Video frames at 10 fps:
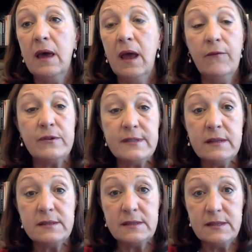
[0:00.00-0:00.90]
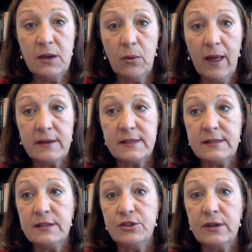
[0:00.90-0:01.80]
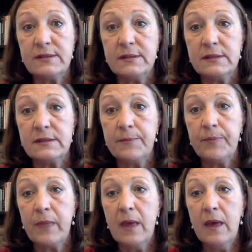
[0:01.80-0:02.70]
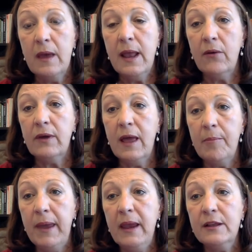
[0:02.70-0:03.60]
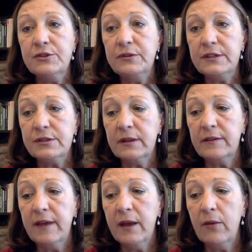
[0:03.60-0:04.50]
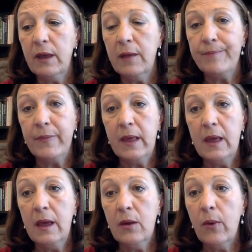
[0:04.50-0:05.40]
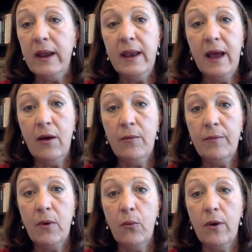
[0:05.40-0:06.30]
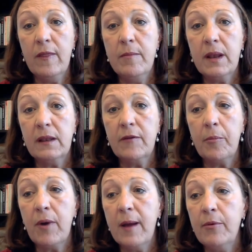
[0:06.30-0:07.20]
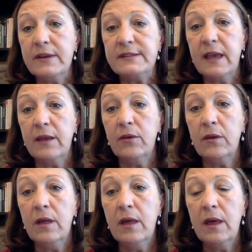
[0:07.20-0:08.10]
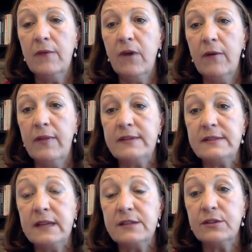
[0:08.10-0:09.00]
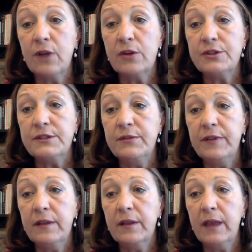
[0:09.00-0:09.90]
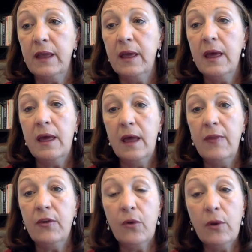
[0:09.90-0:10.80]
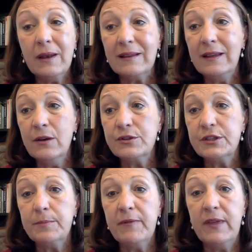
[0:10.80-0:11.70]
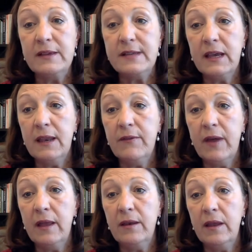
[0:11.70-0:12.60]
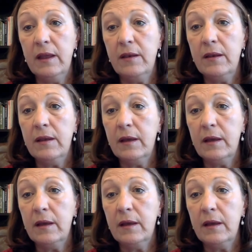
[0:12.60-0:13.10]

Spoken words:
and for citizens' equal access to justice. Now, campaign and judicial integrity. Right now, we're in the middle of a bribery scandal involving the state's largest utility, and the current leadership of the executive and